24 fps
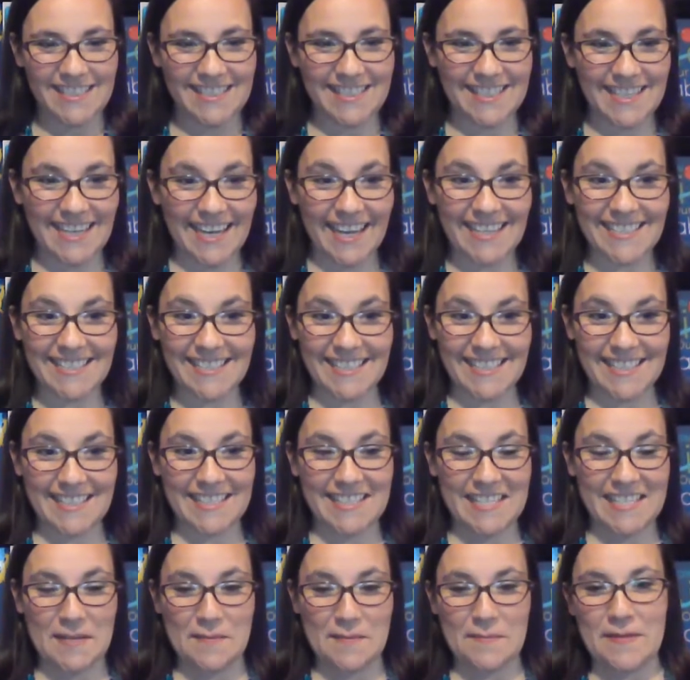Stacy
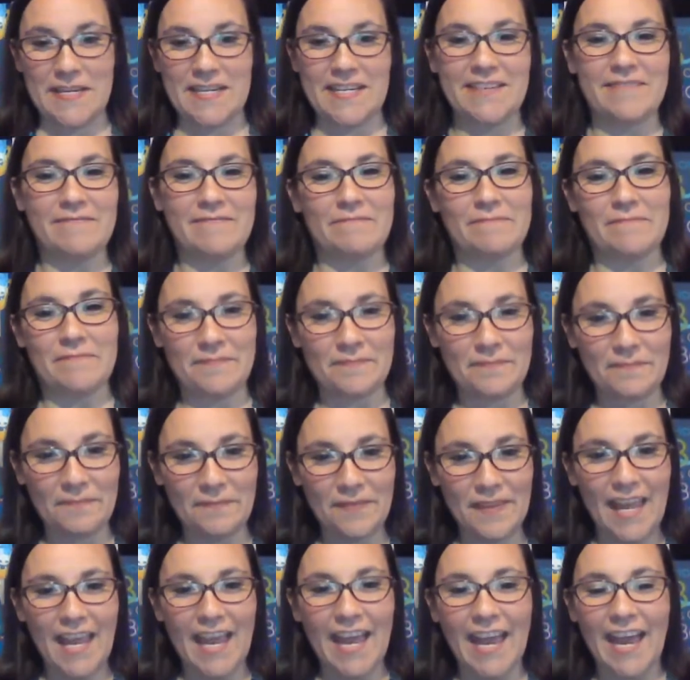see me.
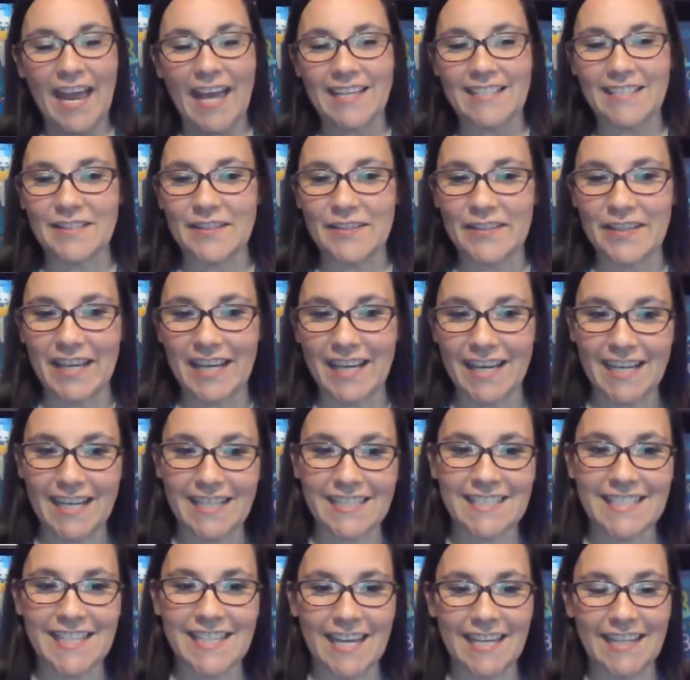So like
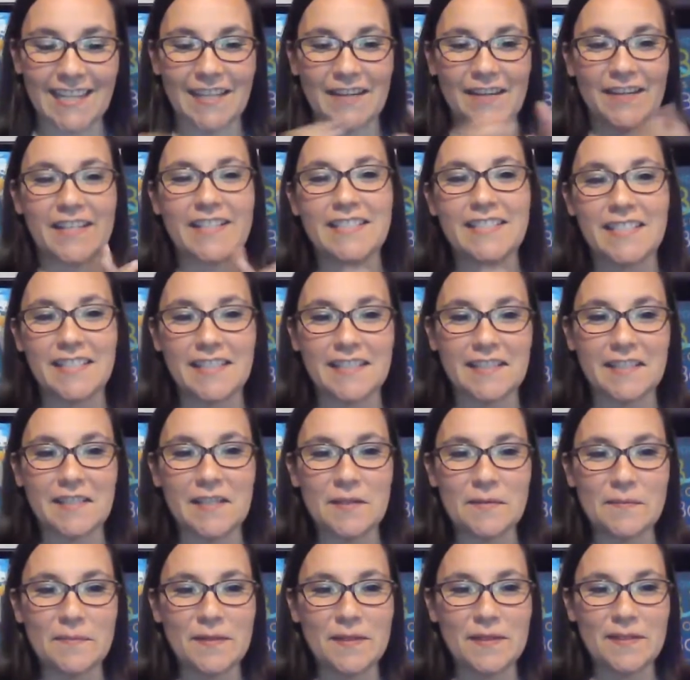I said, there is a
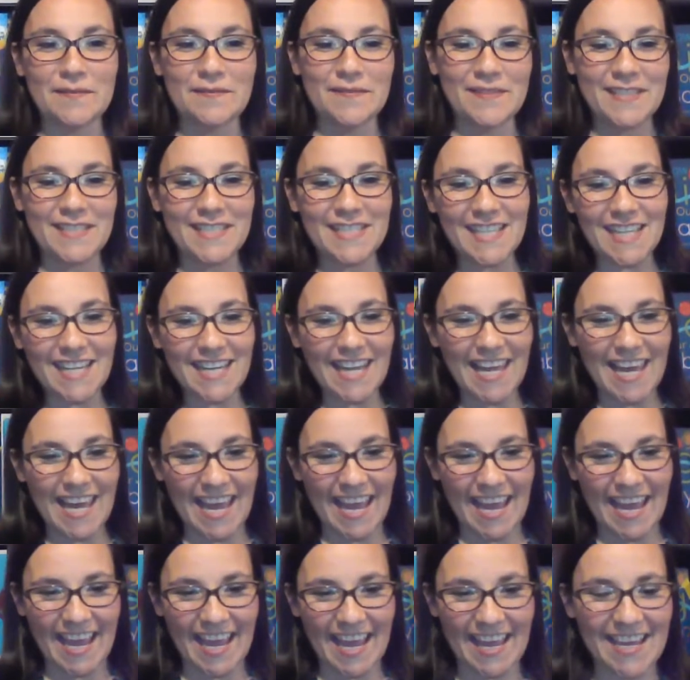little bit of a
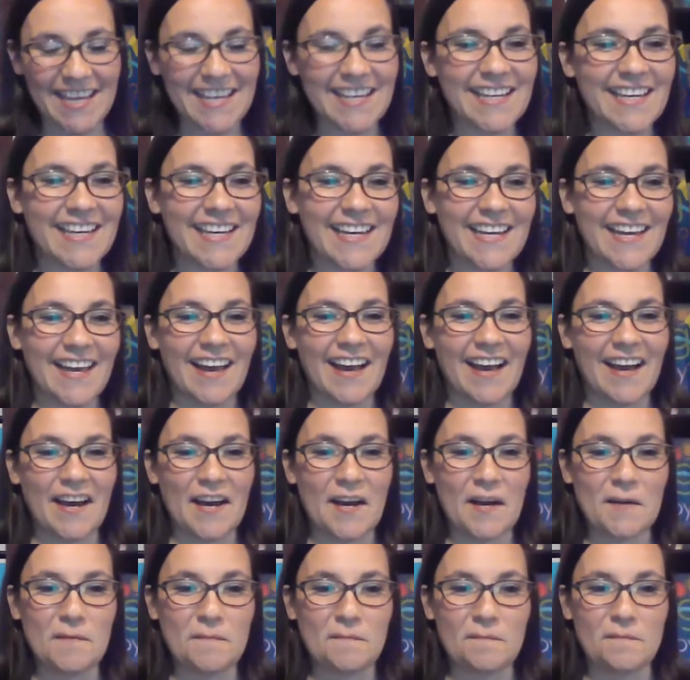delay.
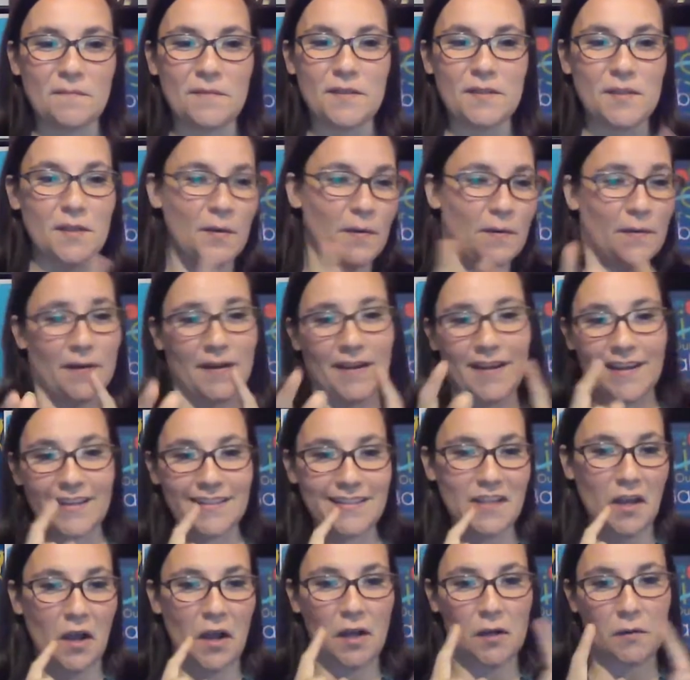So
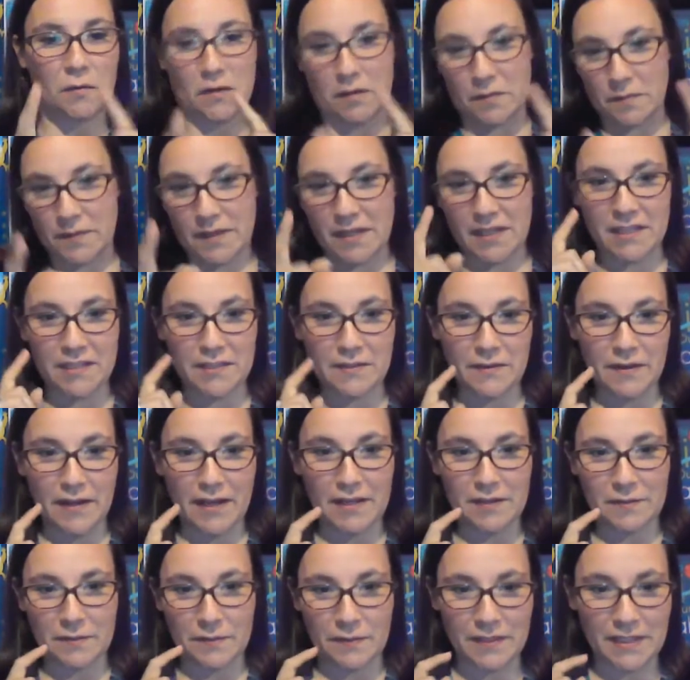it's awkward because you
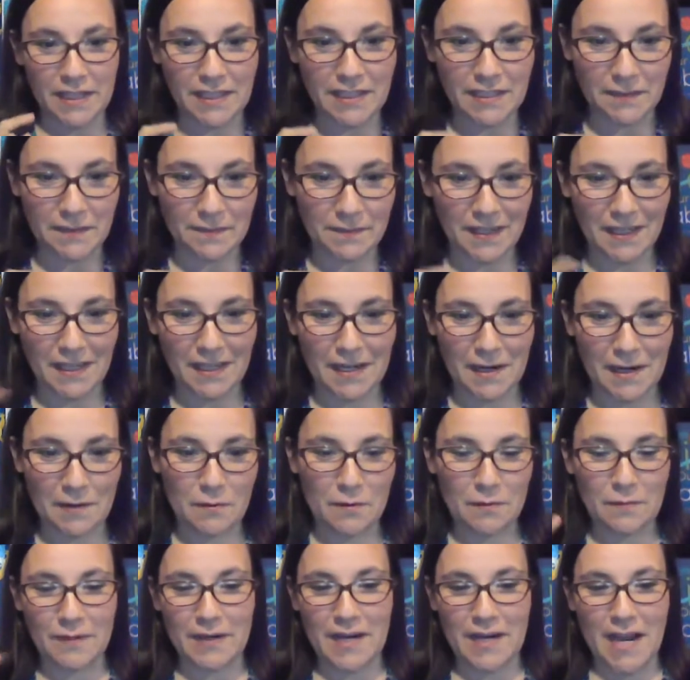guys will say something and I
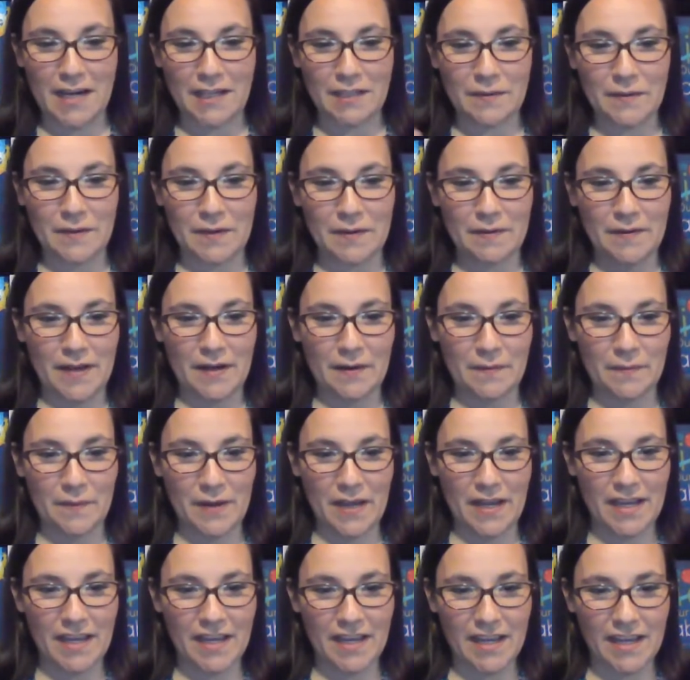won't react to it right
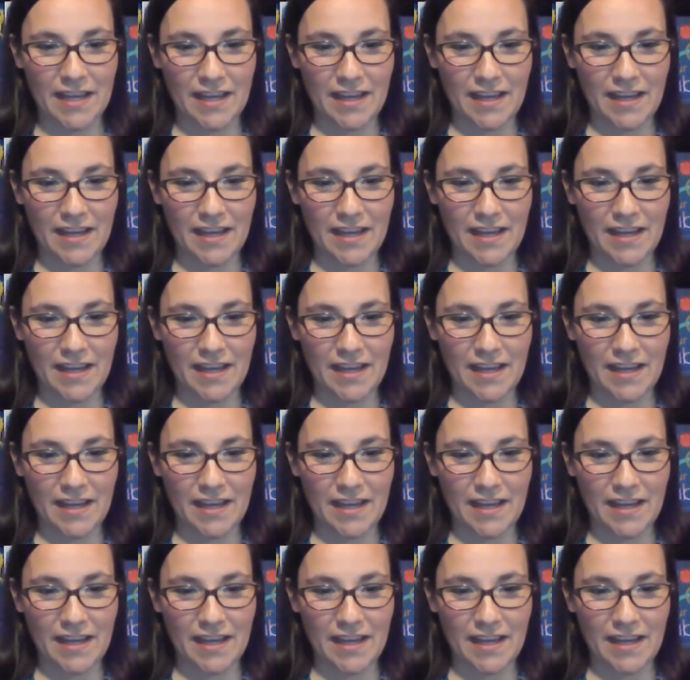away.